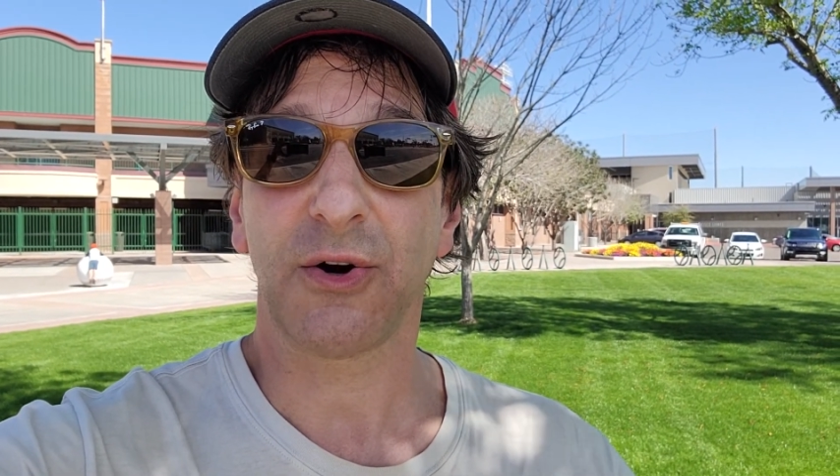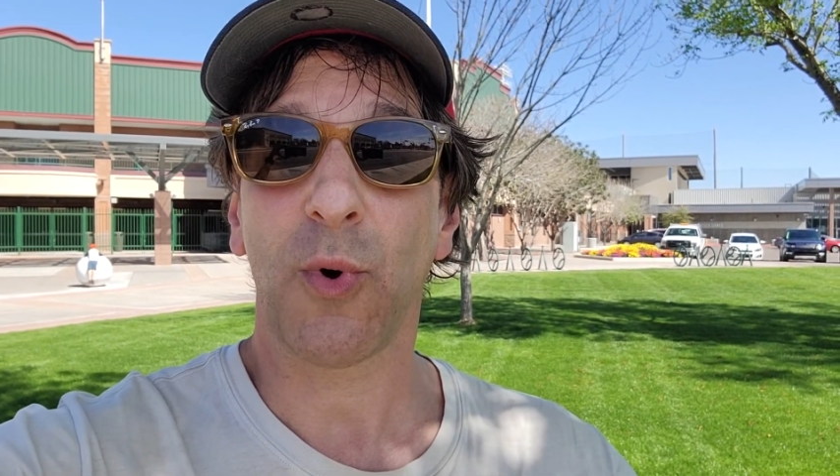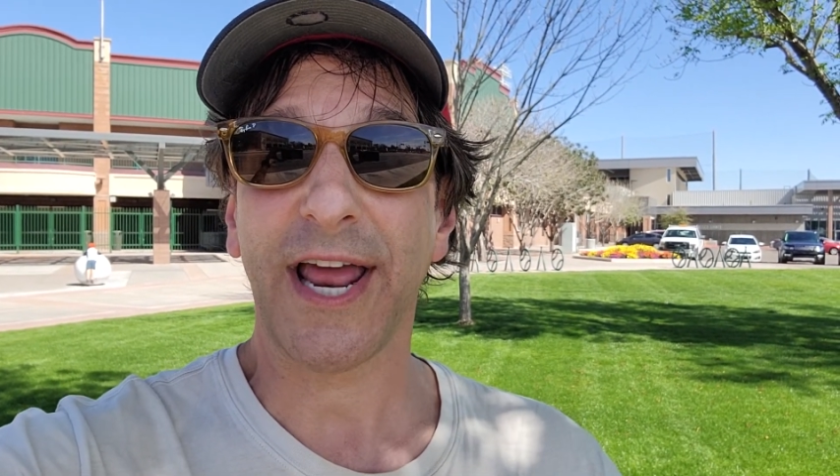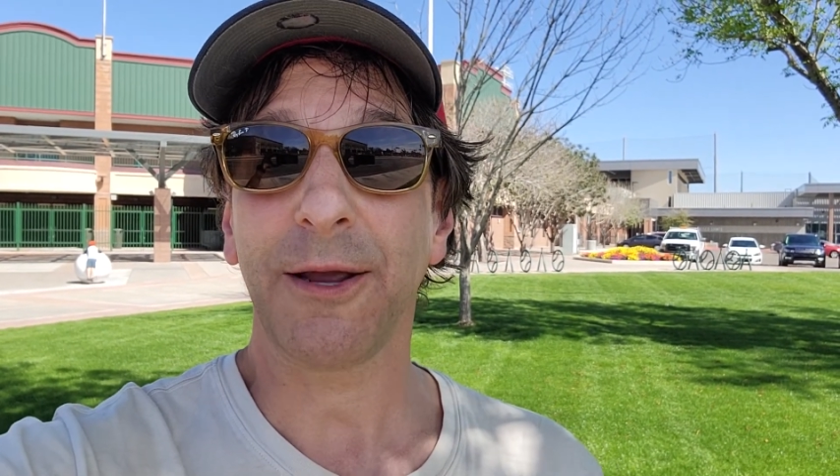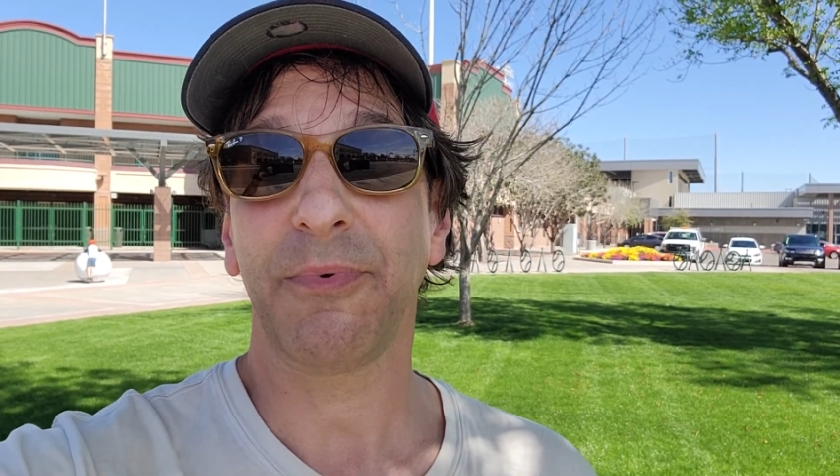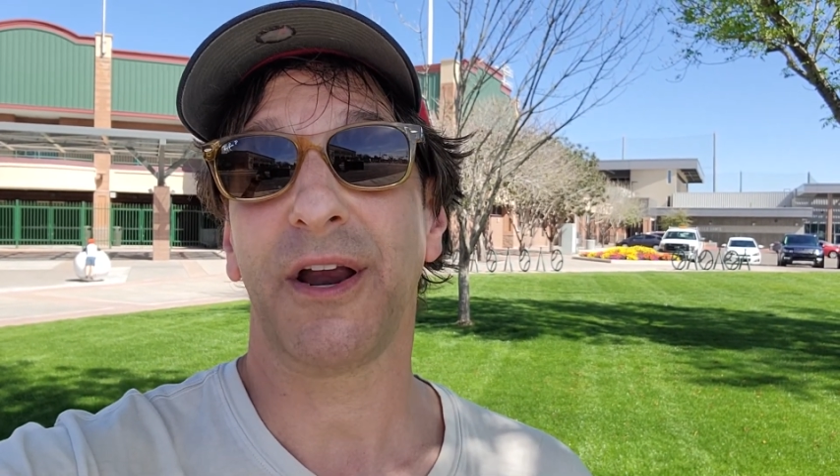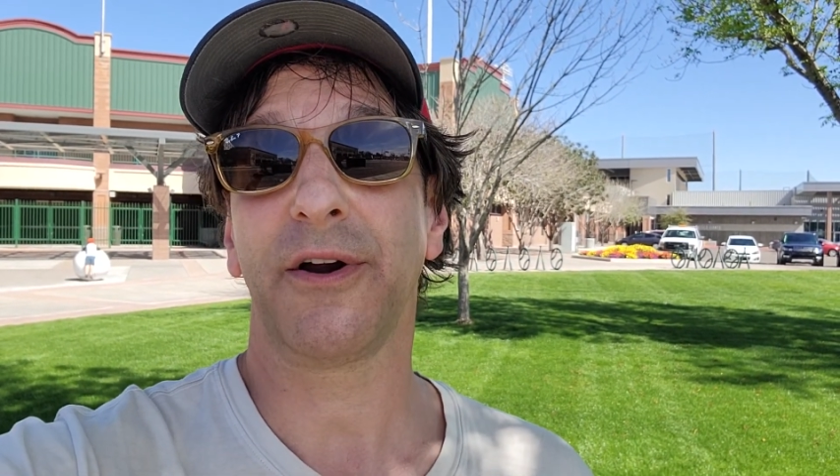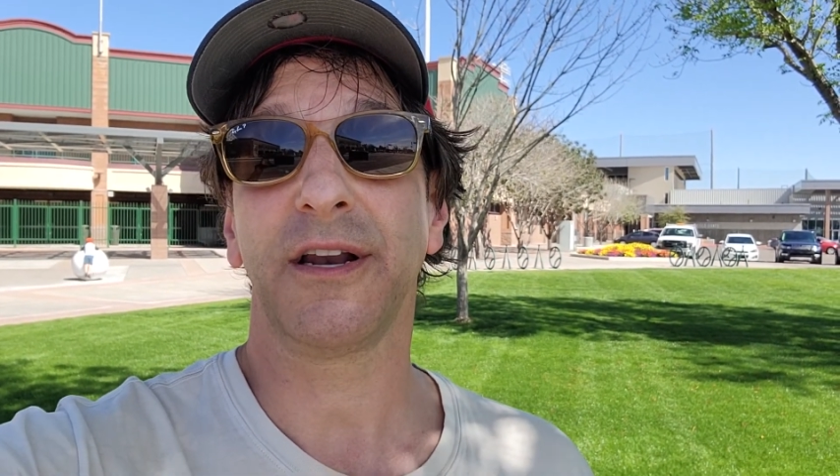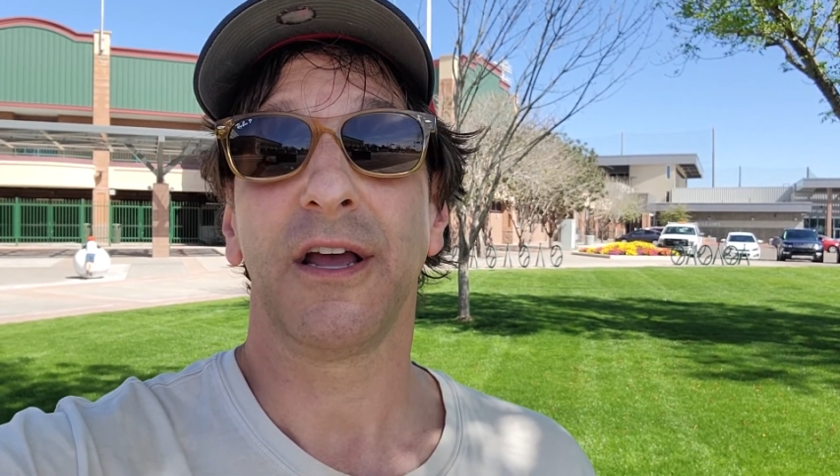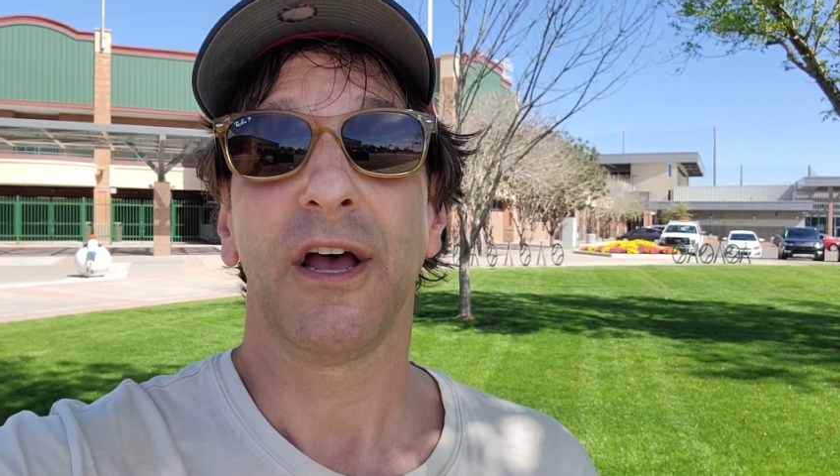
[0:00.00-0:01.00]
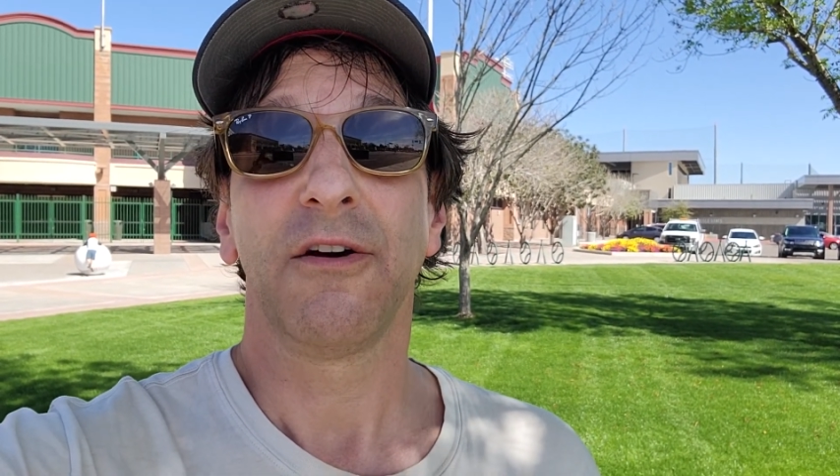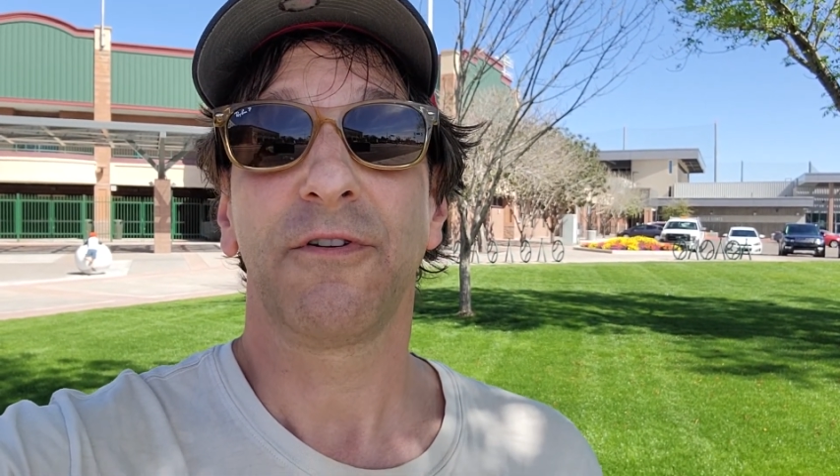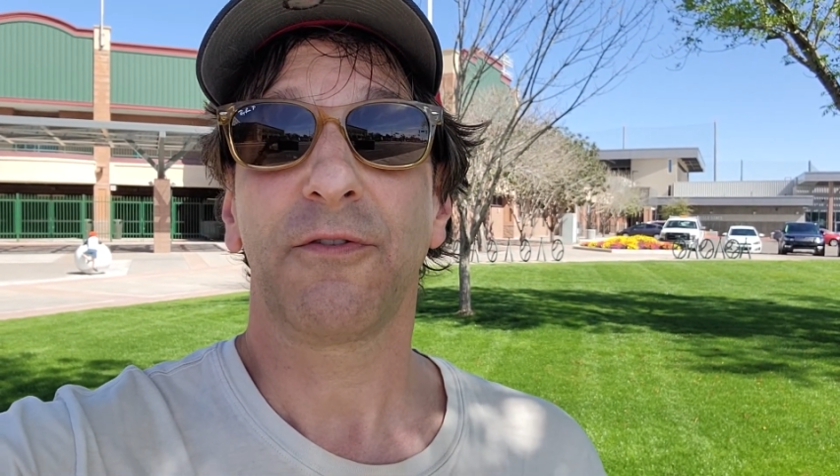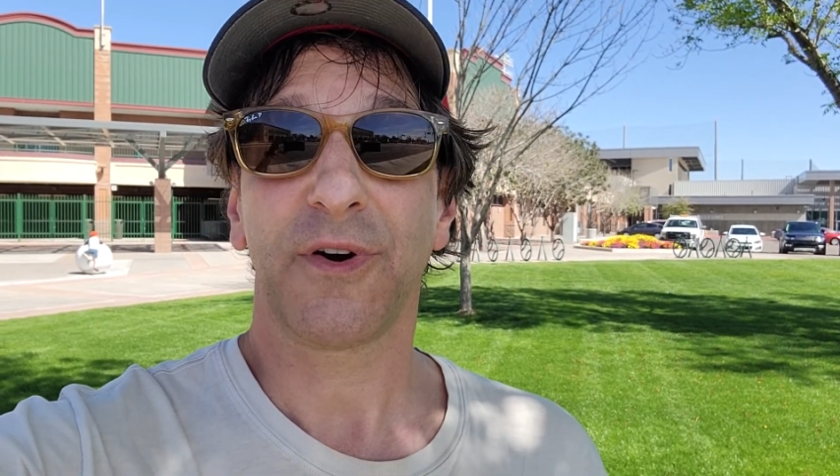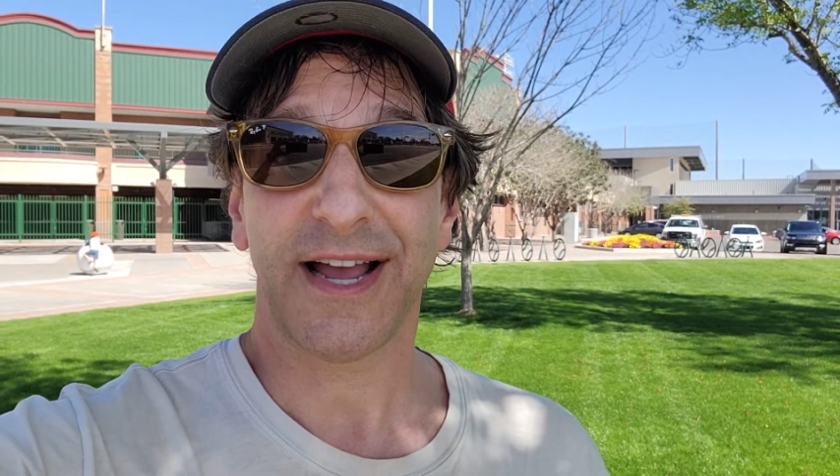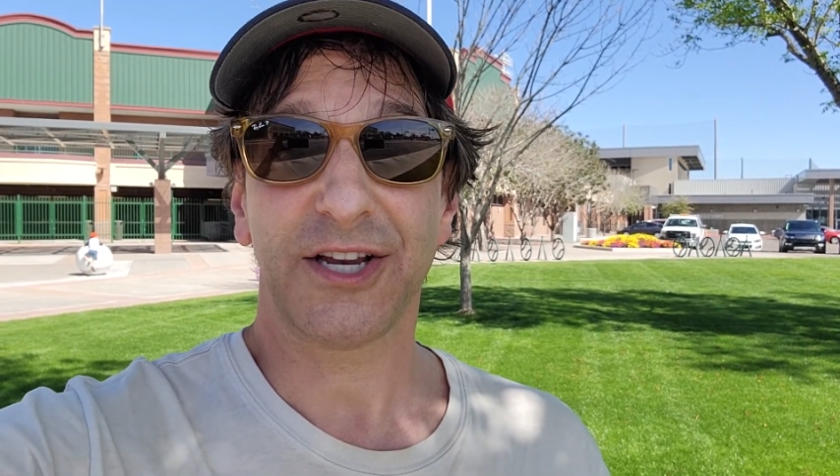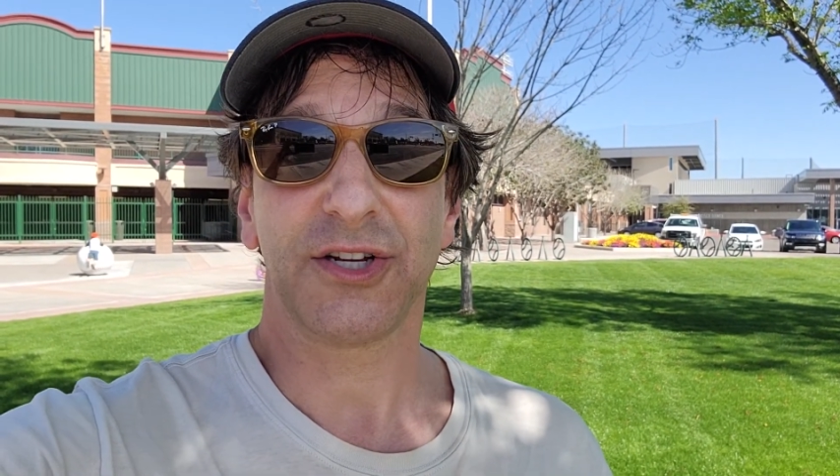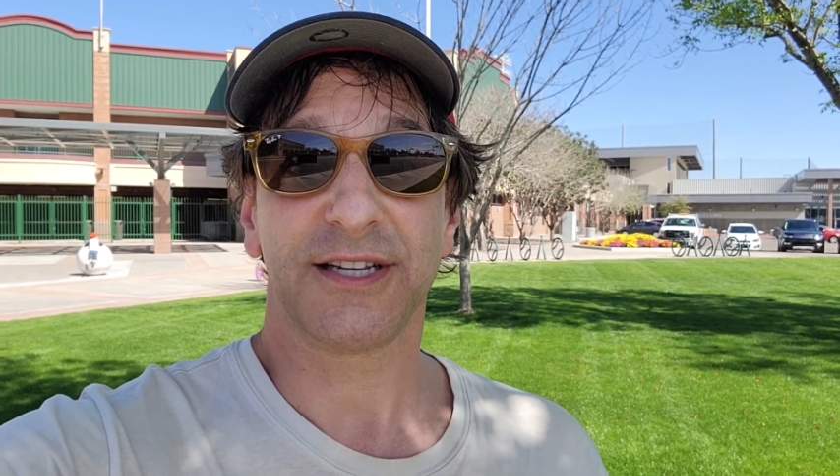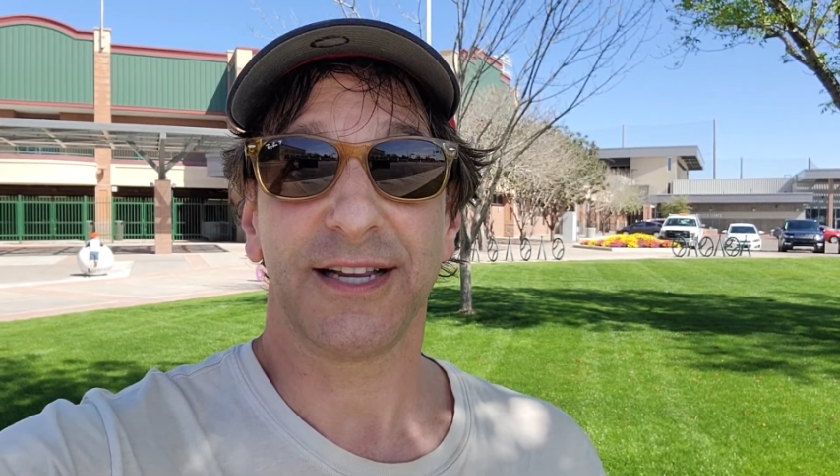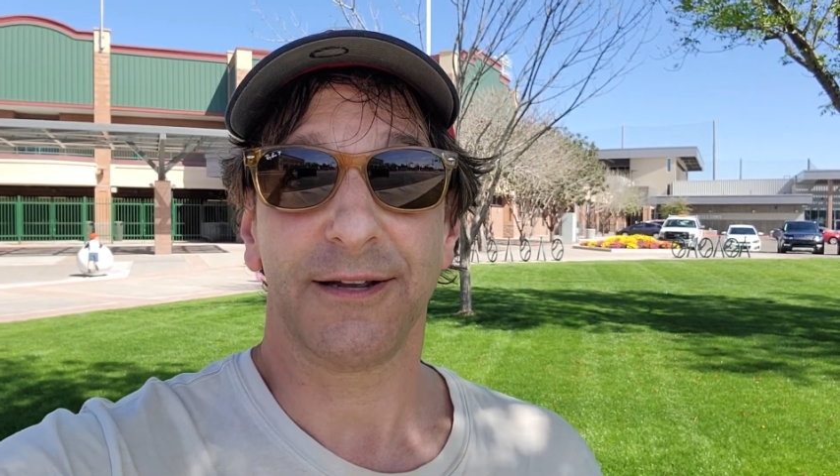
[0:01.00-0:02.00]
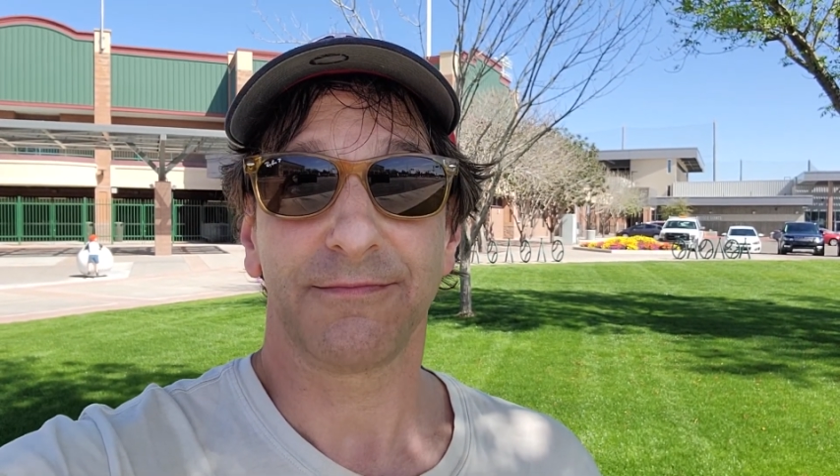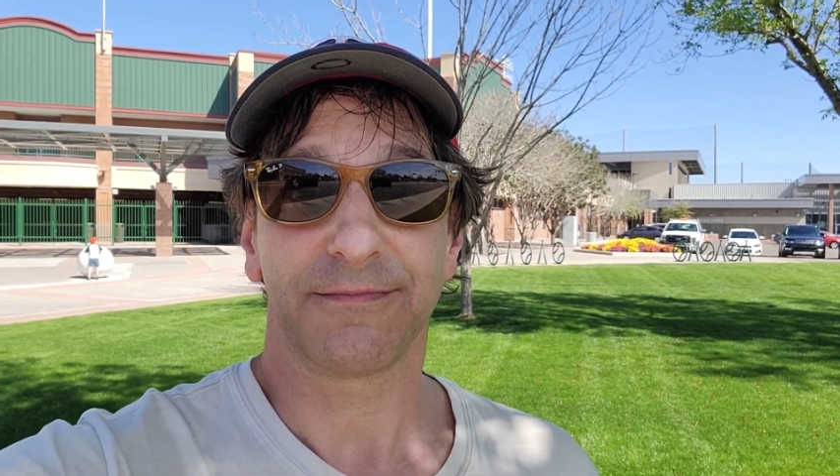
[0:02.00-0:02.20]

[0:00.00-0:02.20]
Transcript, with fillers: waiting period for free agency.